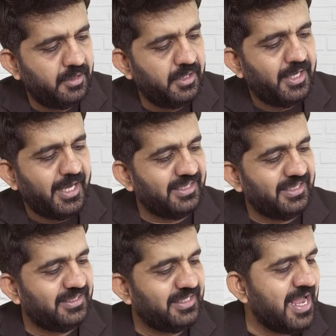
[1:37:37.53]

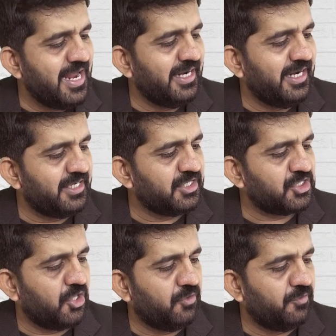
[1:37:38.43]
and then it is
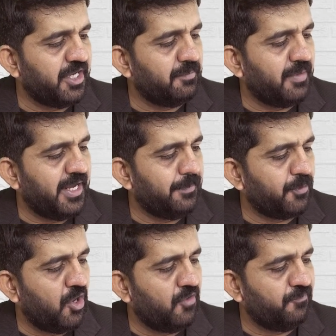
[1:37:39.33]
covering my
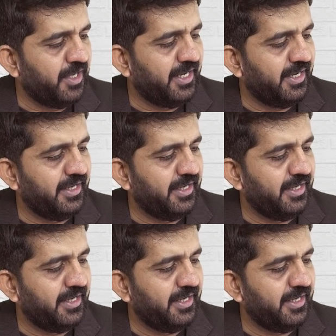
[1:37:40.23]
profit.